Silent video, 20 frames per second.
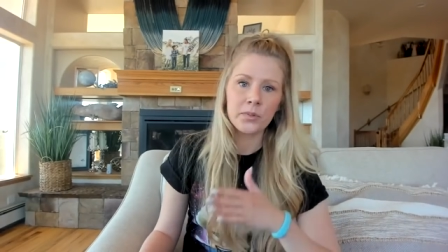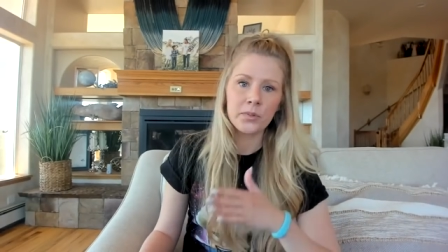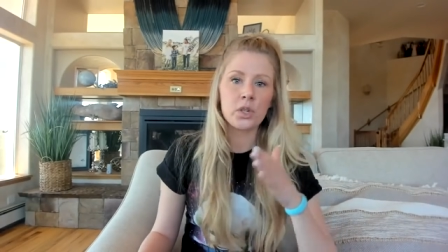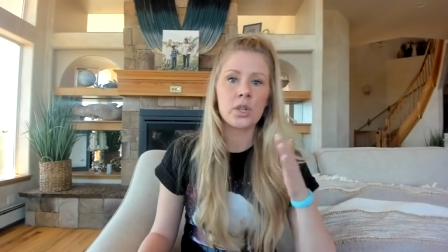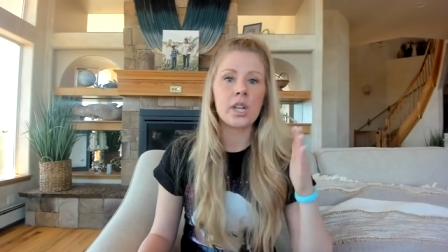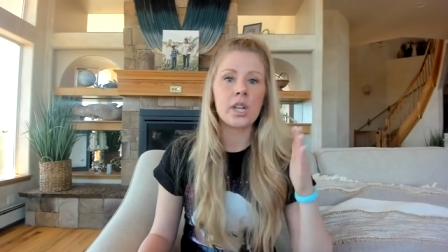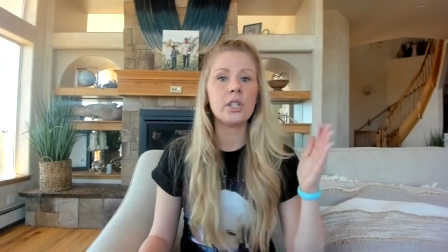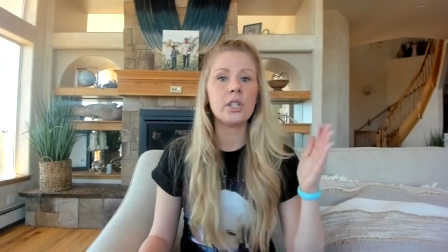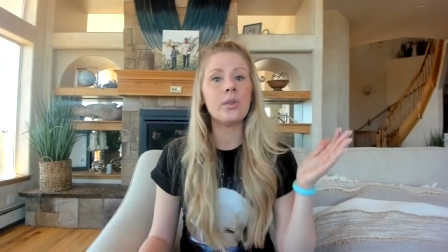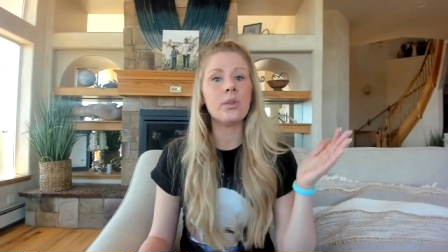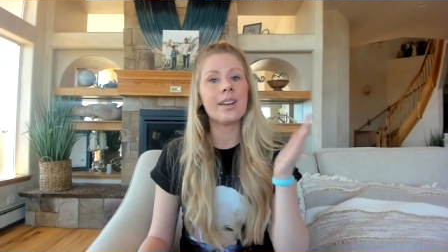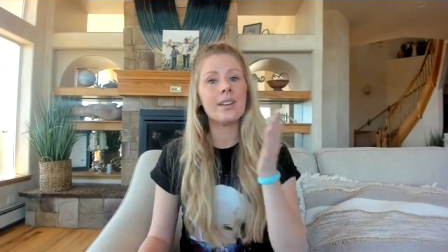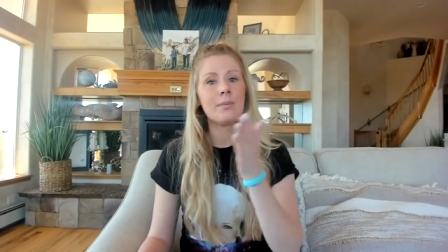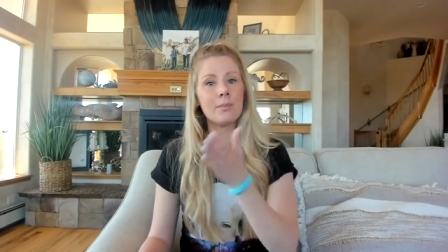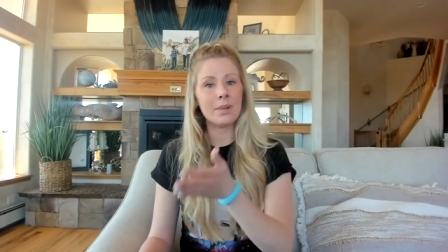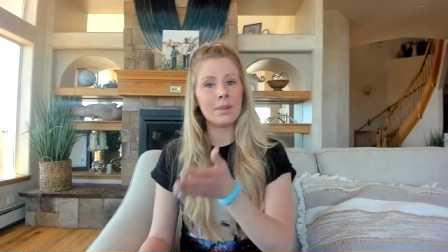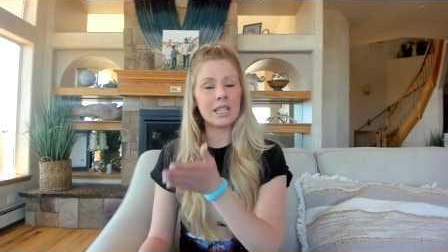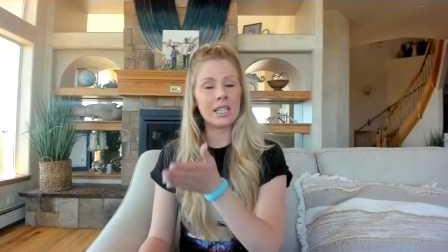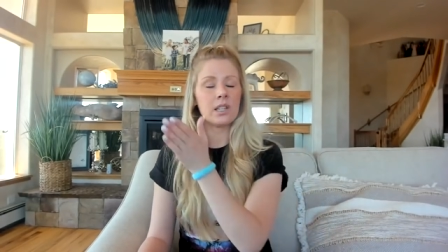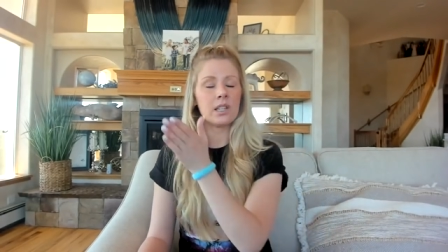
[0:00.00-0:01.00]
so that you can
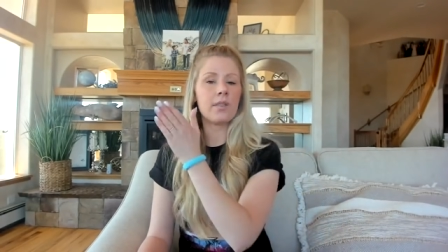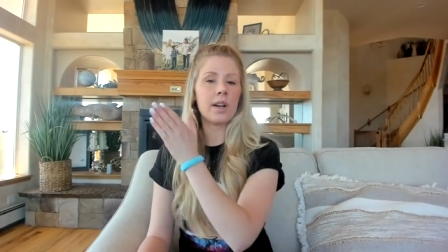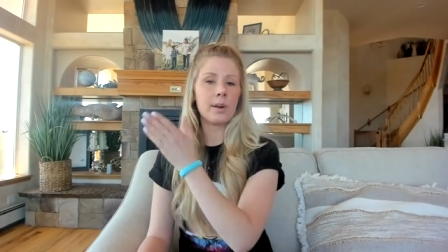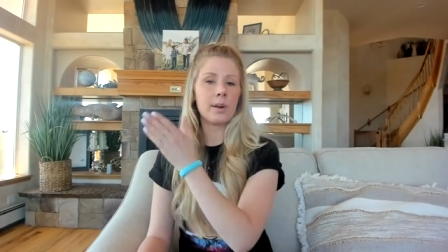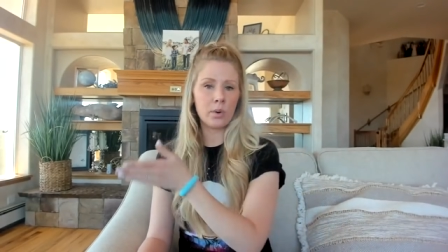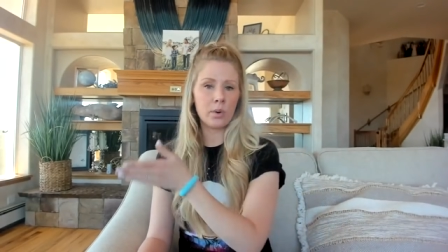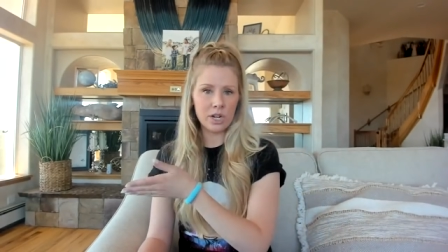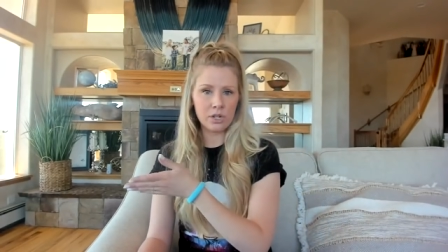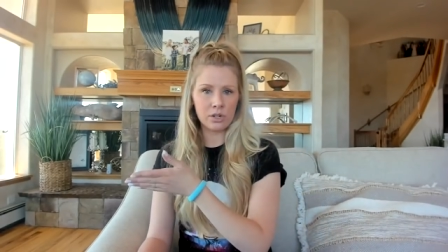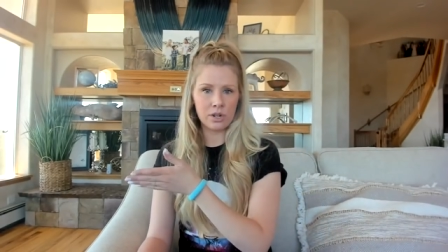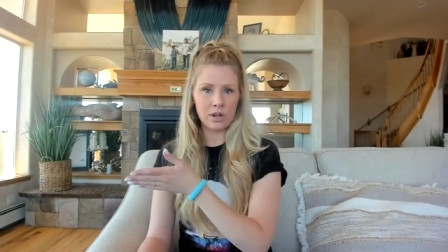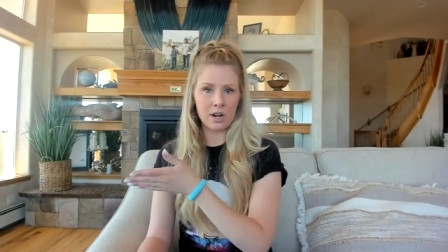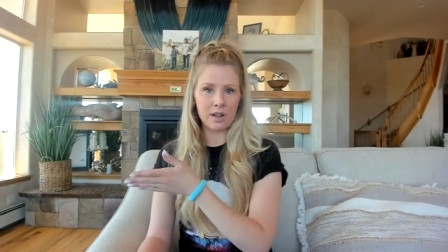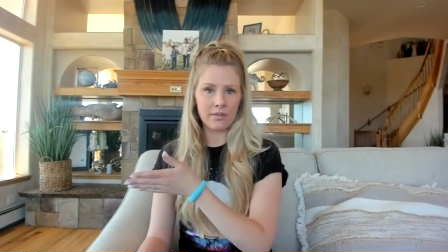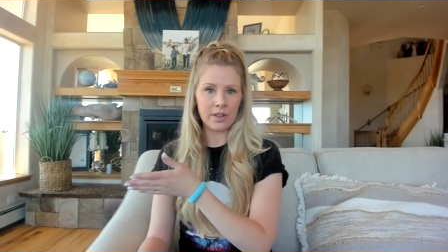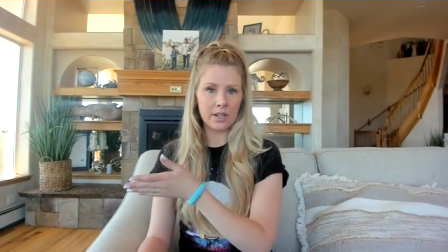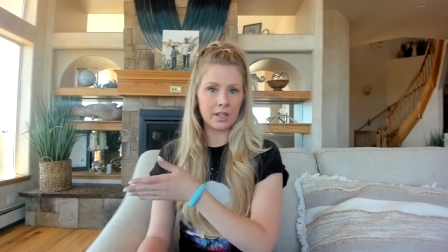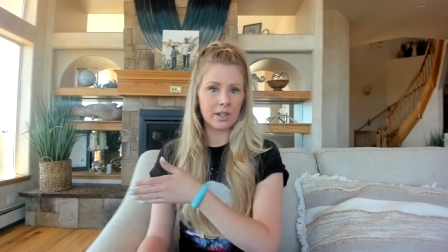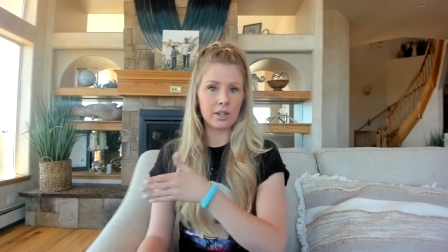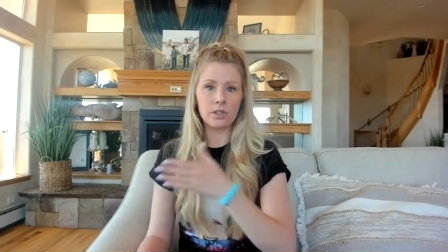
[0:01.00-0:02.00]
meet the vibration of
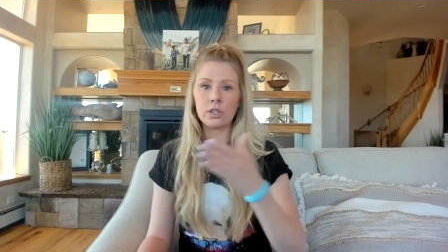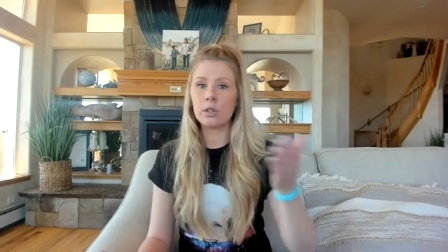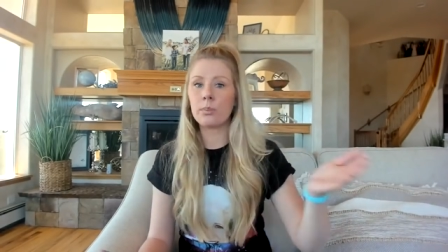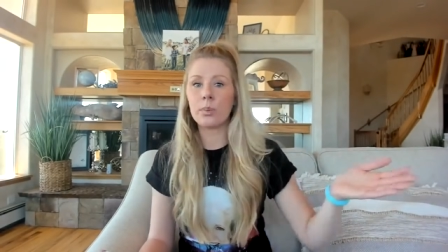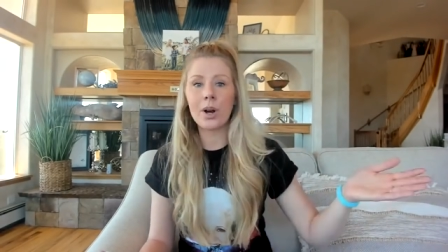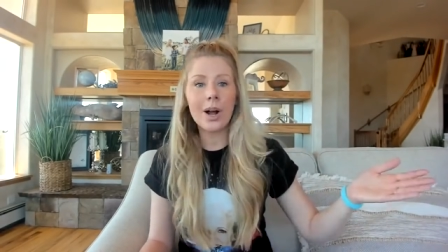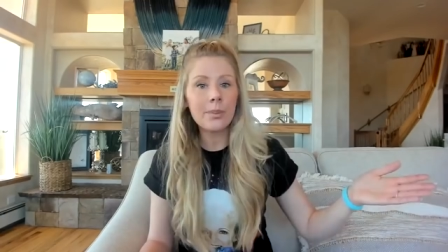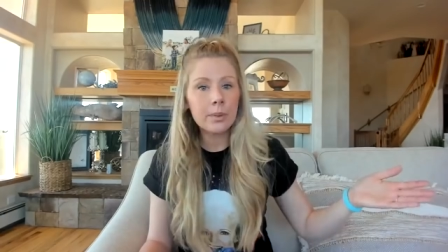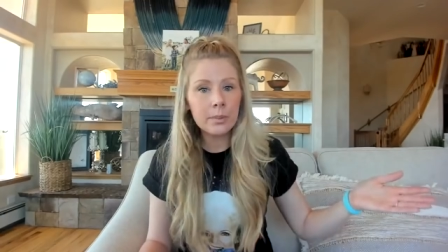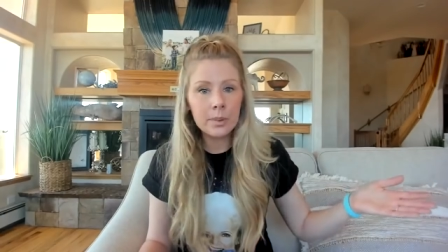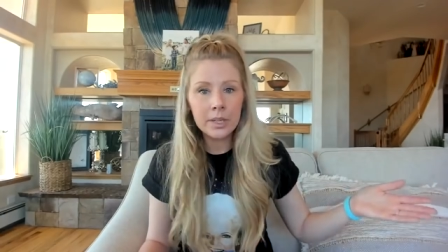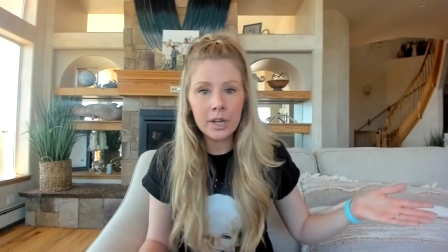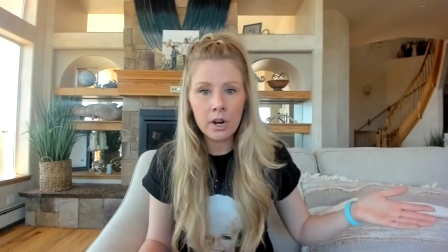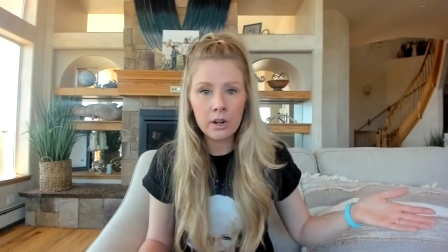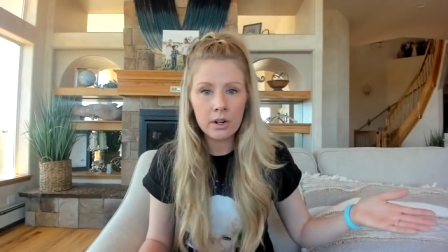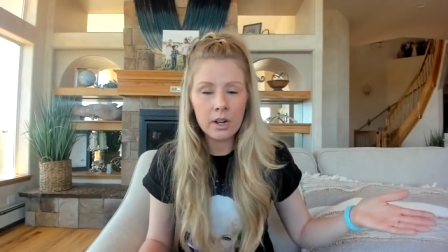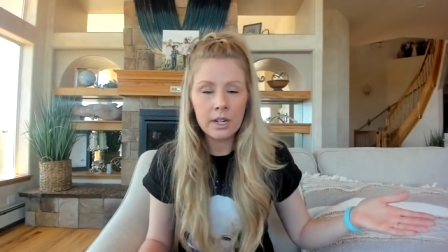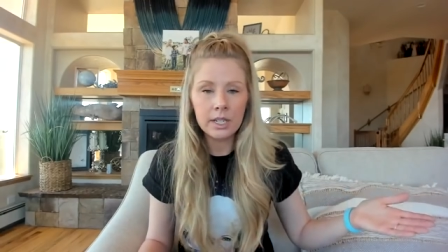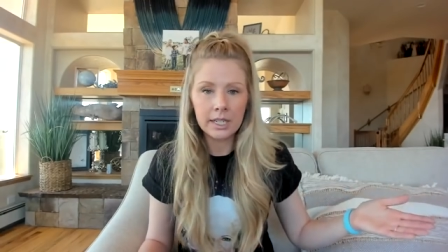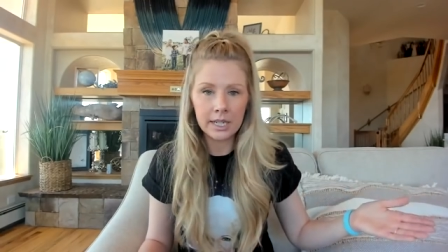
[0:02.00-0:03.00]
it because you probably
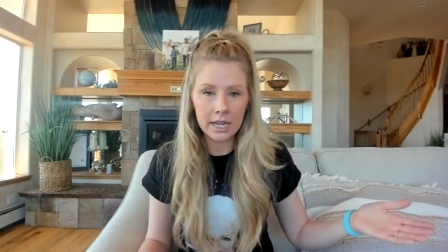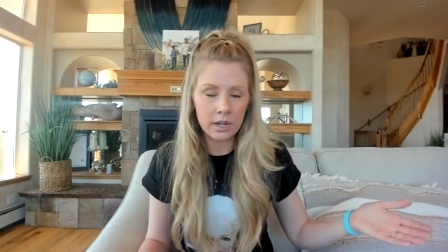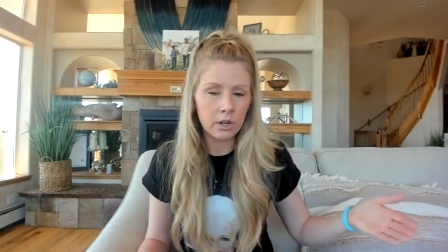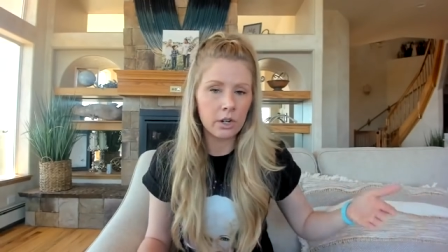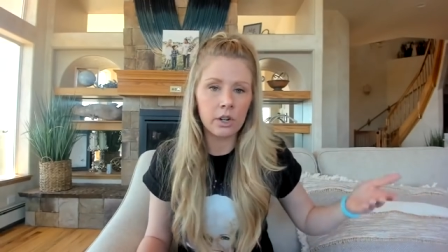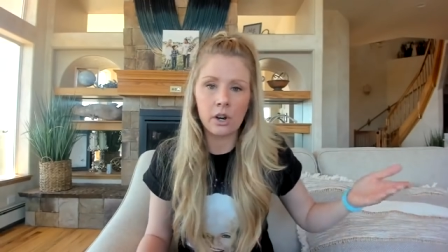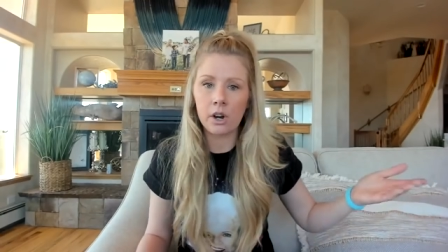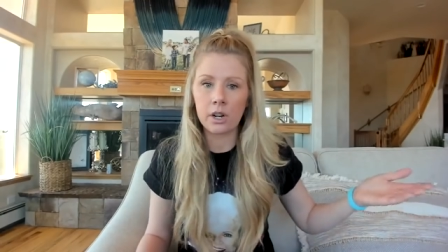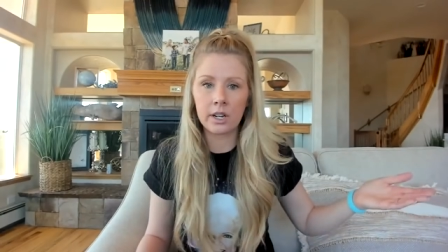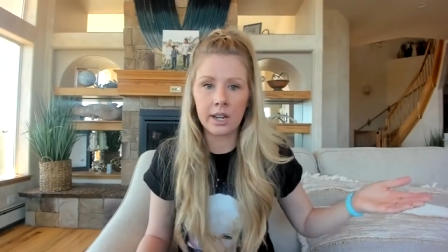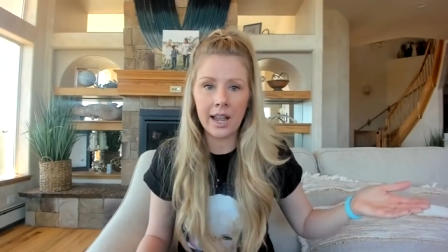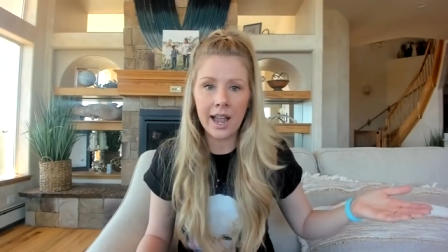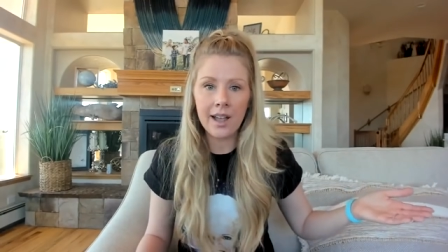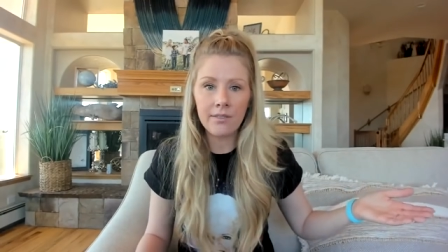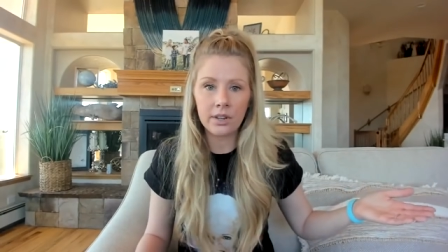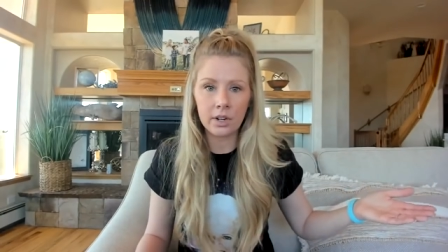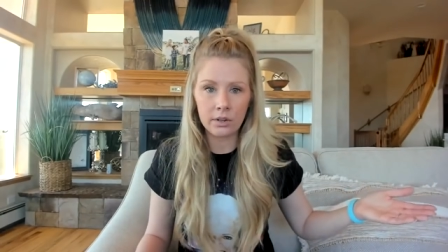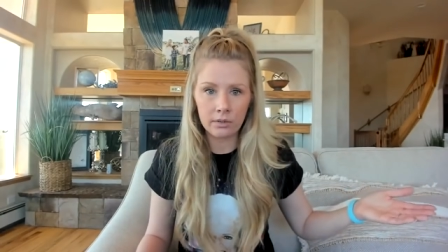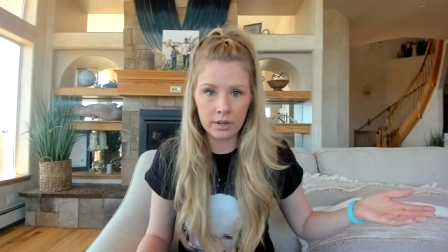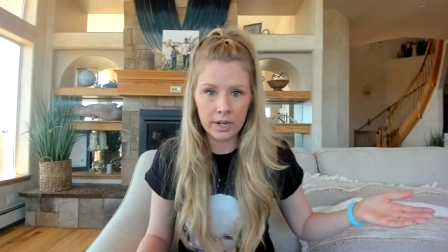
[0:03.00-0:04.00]
aren't on it yet or you already have
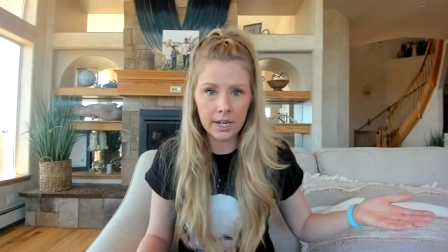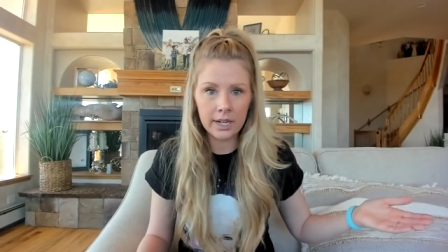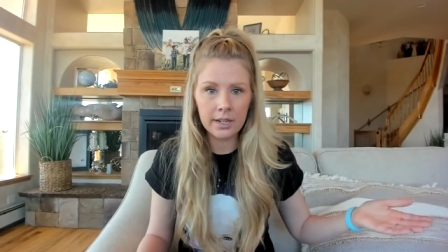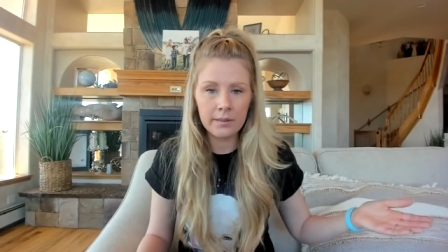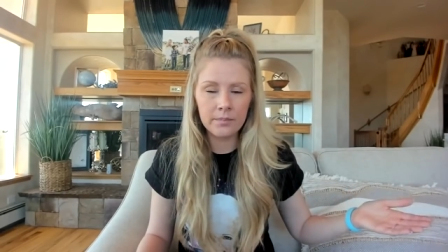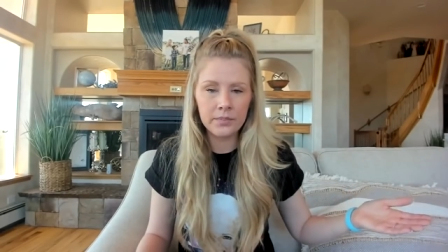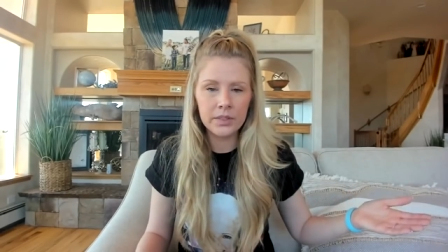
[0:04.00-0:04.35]
it, right?